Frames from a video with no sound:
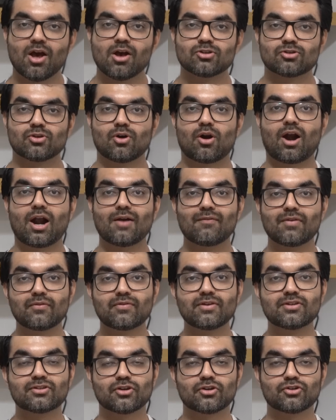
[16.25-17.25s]
So Harvard
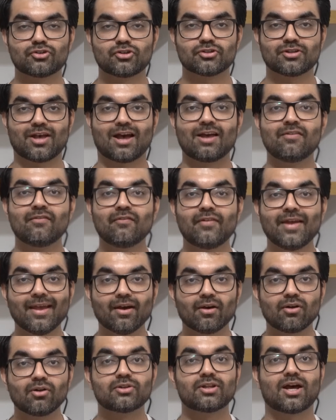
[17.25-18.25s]
researchers
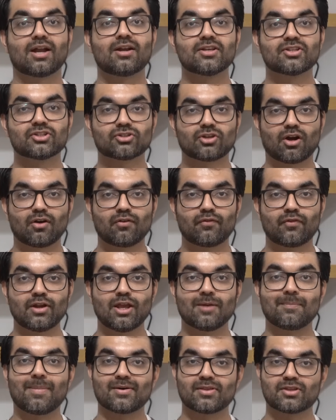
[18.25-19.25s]
unveiled a
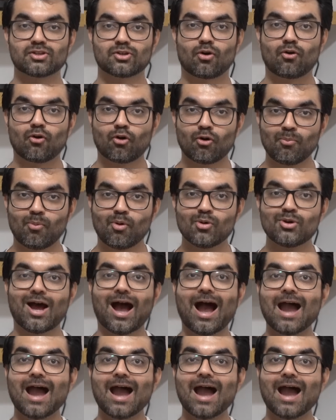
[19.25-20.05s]
discovery about this hormone